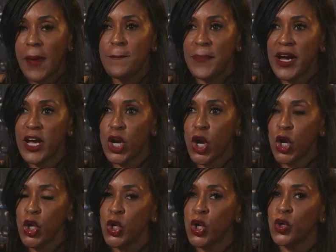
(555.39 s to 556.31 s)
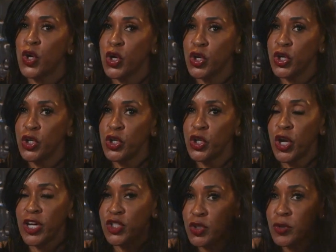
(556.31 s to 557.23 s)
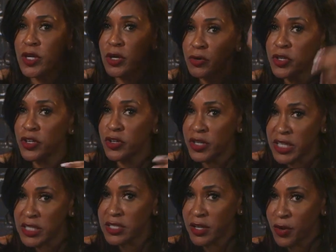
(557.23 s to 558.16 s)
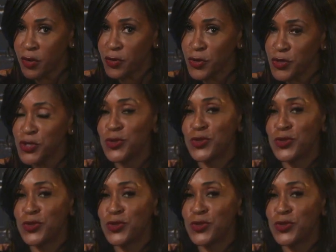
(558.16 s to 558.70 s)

But, you know, your as you get older, your knees get older too.